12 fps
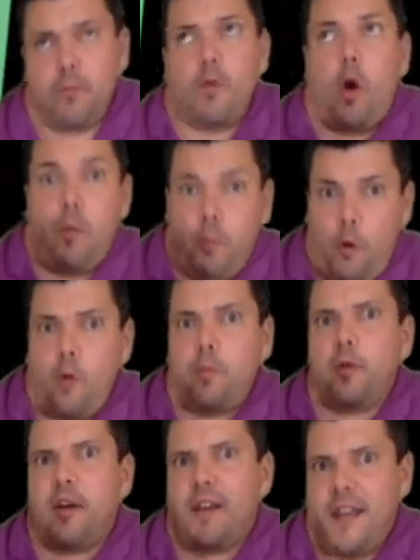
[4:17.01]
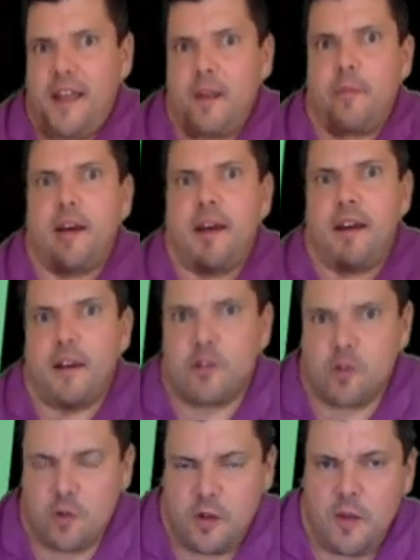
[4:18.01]
appropriate antibiotic
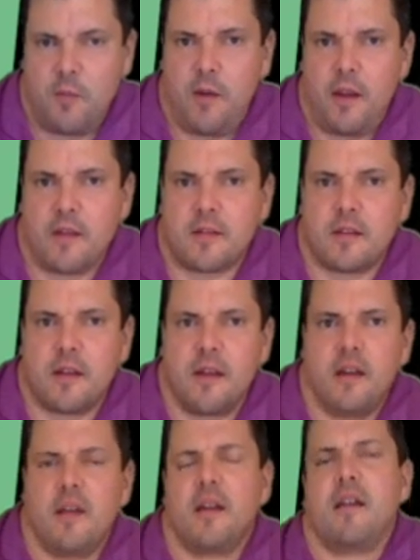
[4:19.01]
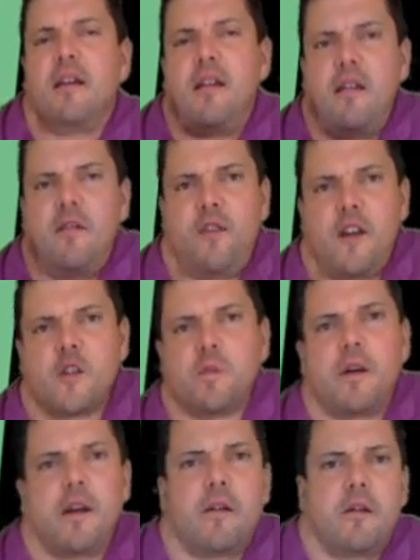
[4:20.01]
treatment if H.
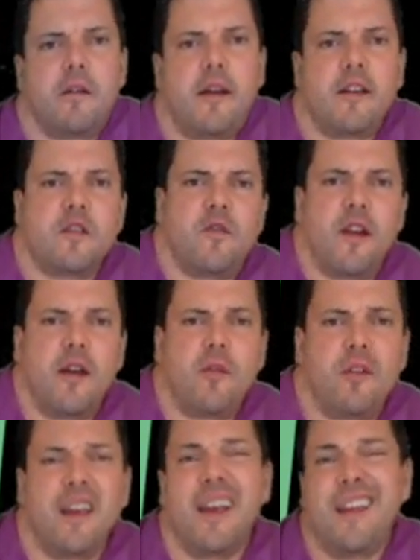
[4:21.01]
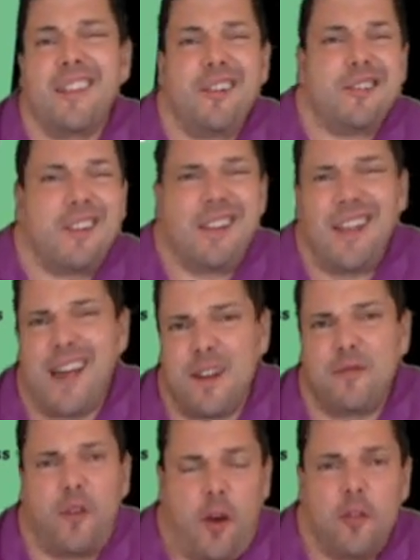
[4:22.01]
pylori is found. There's a lot
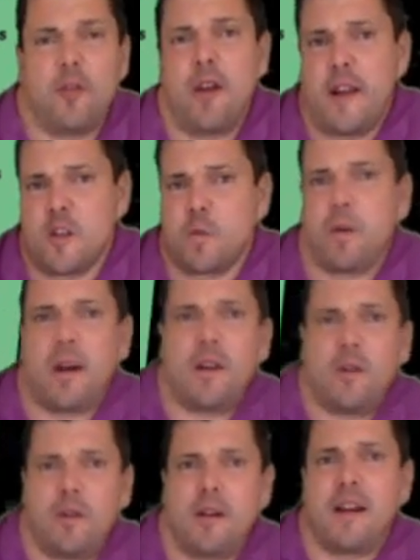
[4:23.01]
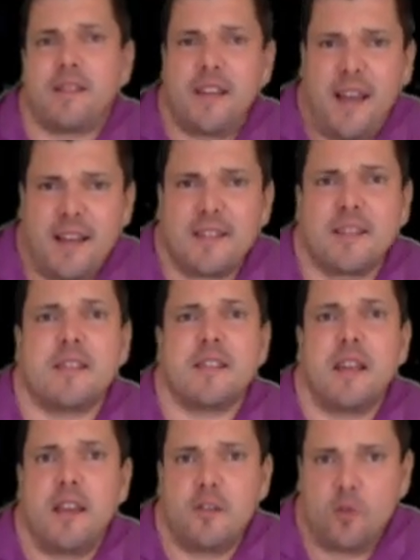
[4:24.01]
of other H. pylori tests
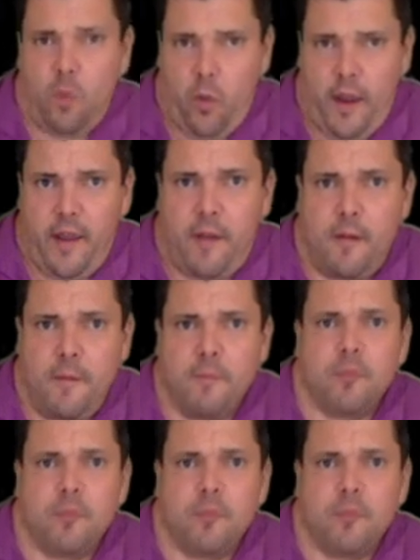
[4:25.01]
as well.